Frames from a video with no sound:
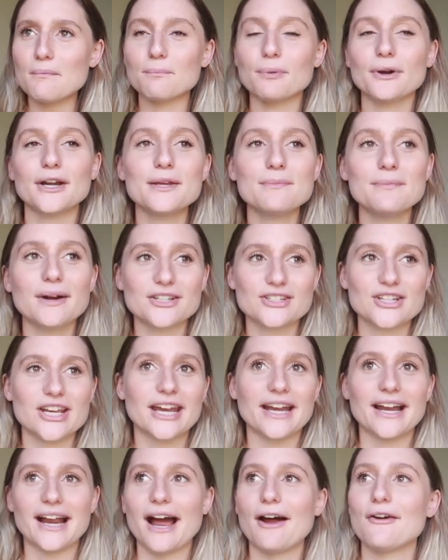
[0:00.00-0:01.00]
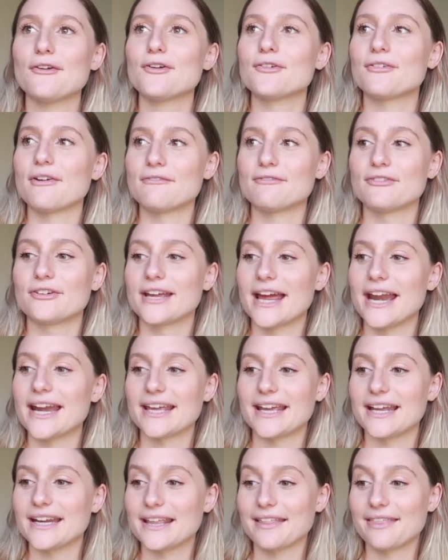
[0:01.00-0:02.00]
pretty much it. I don't know if I'm
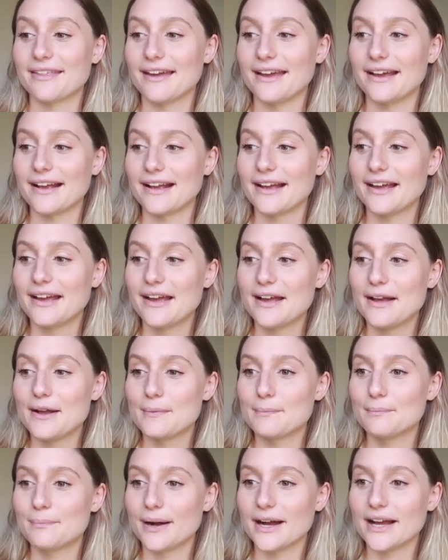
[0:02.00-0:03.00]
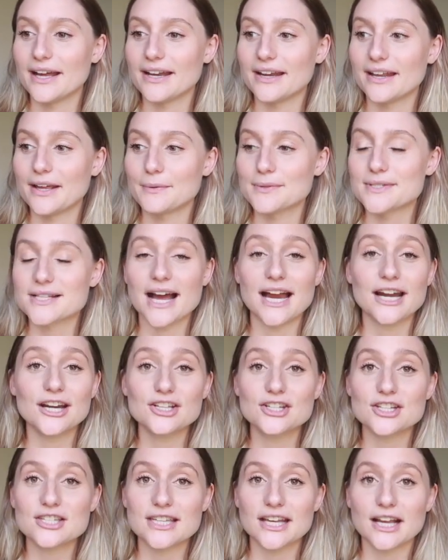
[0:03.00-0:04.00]
forgetting anything, but it was kind
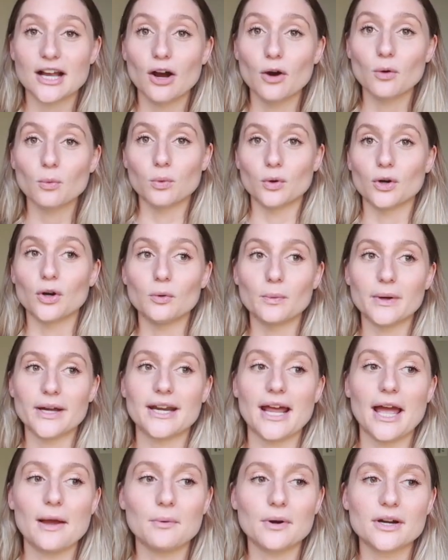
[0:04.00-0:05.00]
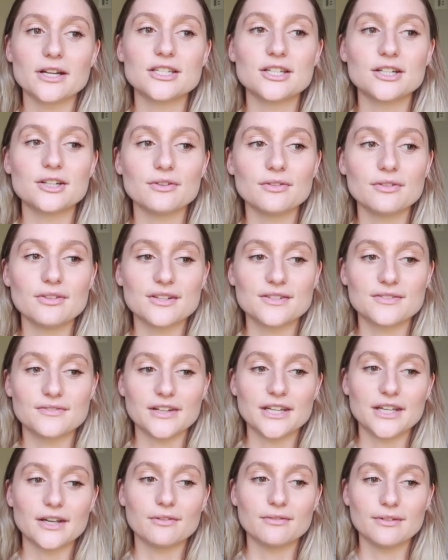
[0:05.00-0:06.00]
of just like a whirlwind. I wanted to do this
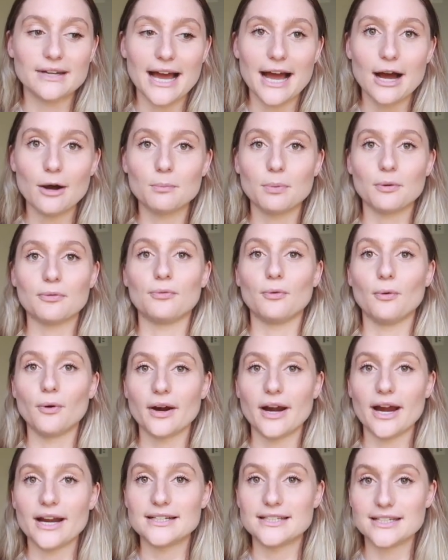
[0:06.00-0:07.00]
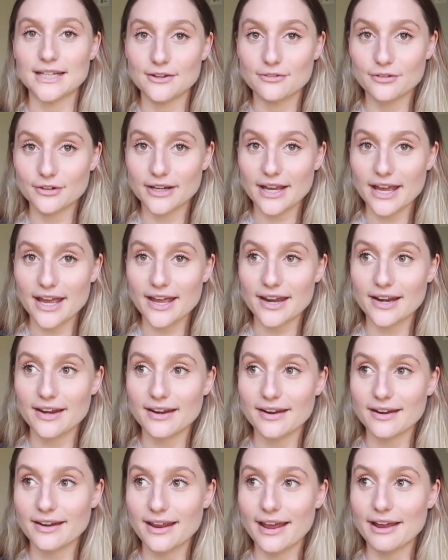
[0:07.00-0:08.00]
video now before I did forget
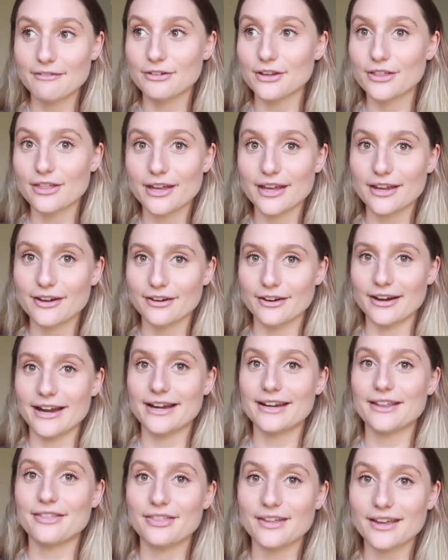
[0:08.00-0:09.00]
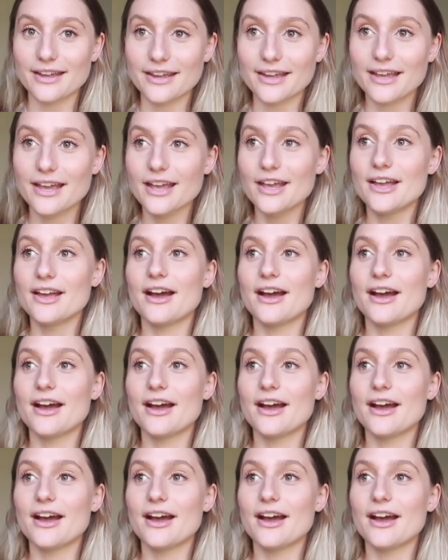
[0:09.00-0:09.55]
everything or anything.